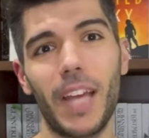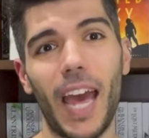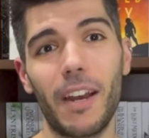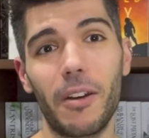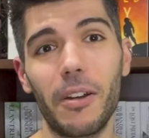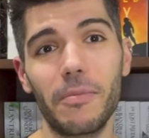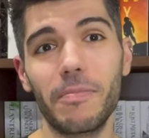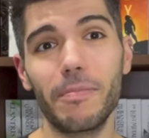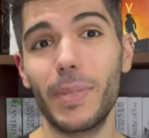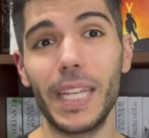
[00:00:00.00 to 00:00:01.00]
I don't know,
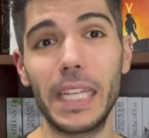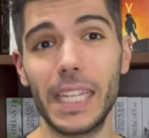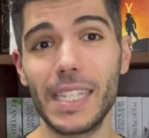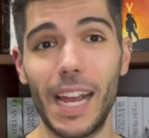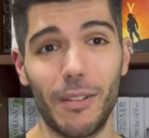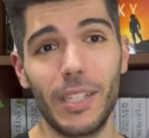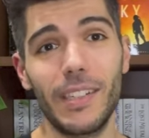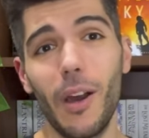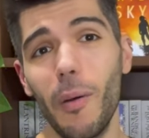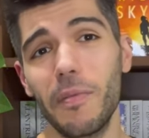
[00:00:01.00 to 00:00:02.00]
be
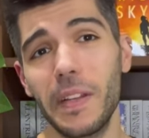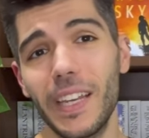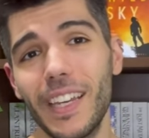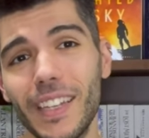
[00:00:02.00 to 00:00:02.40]
astounded, hopefully.